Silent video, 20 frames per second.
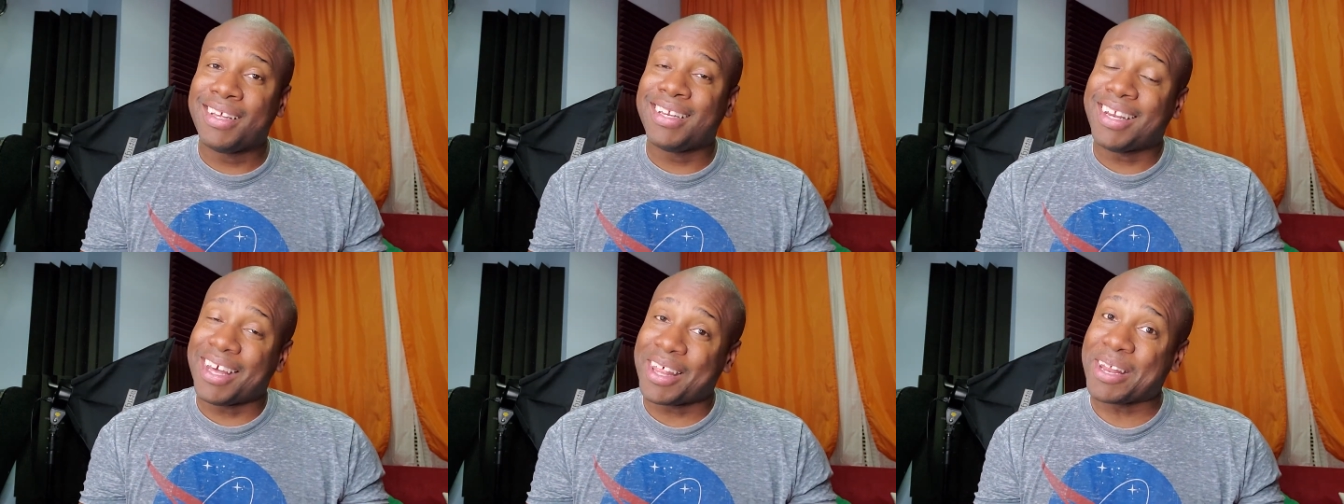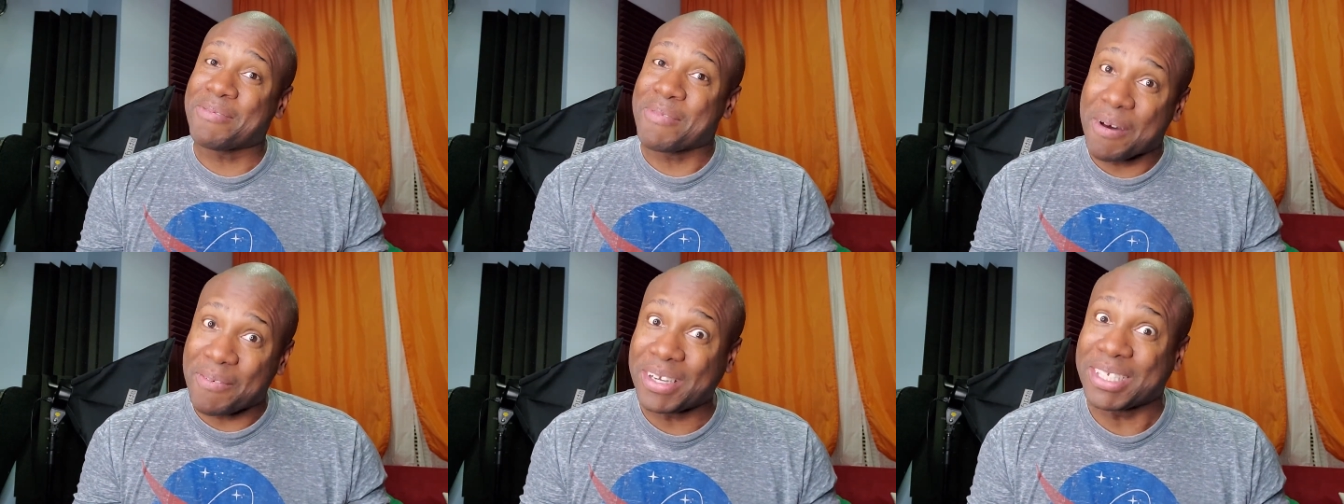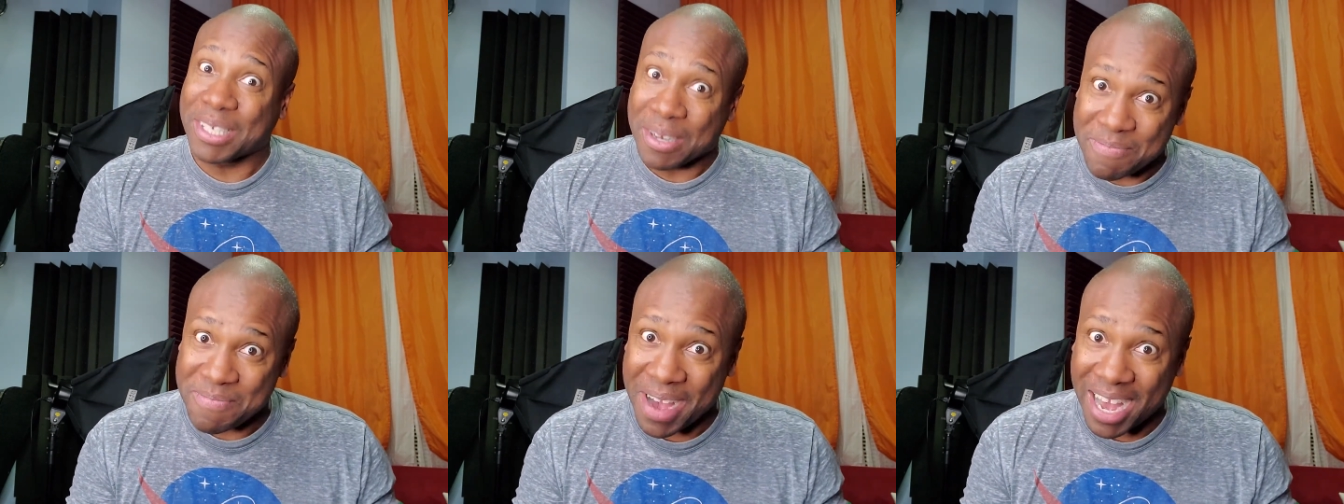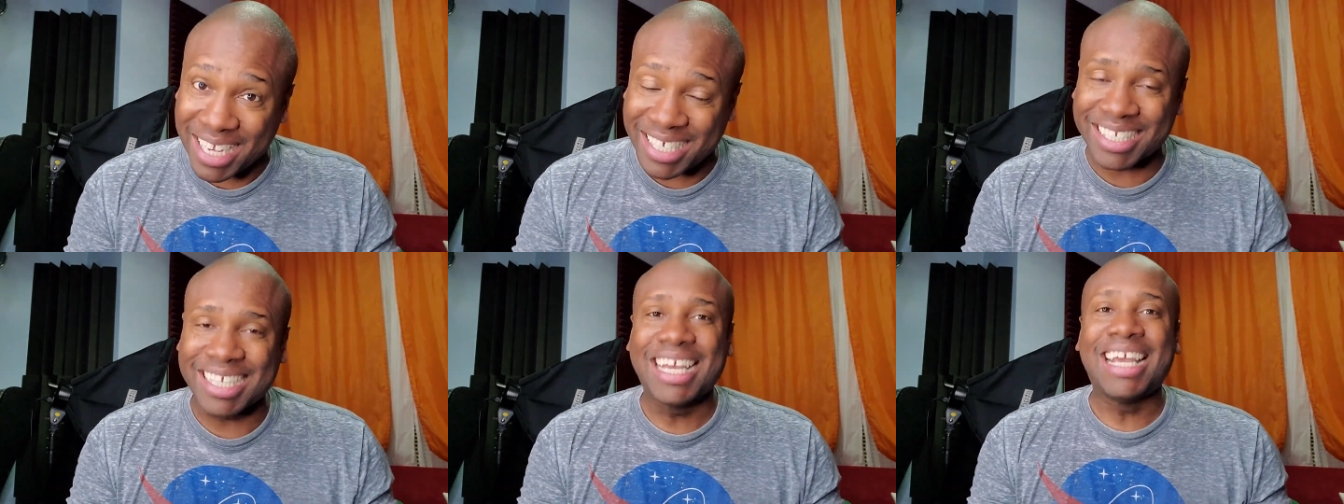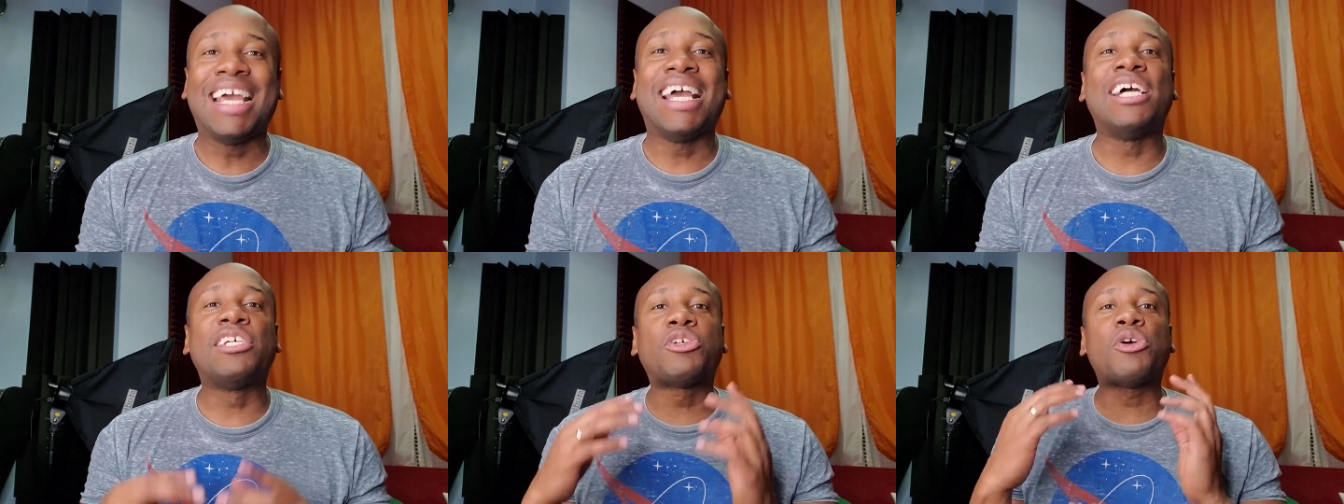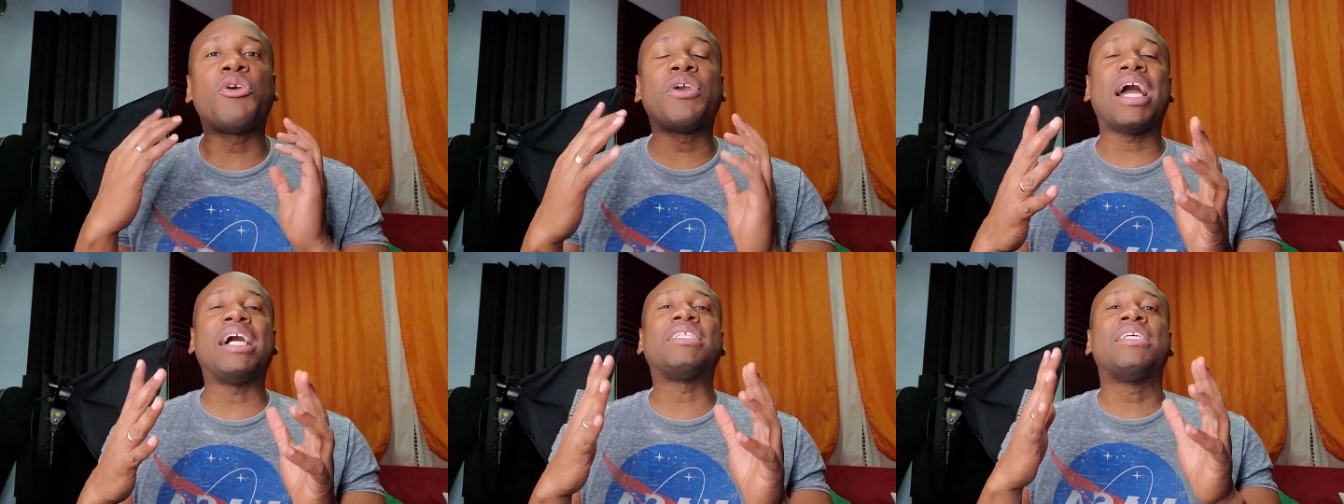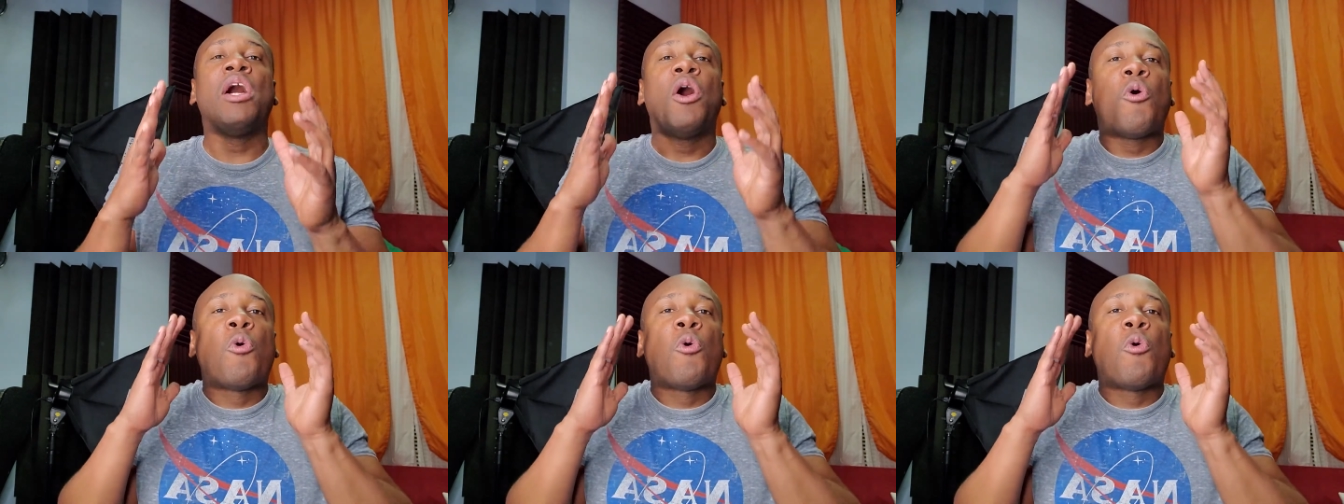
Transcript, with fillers: now that I'm on my soapbox and show you guys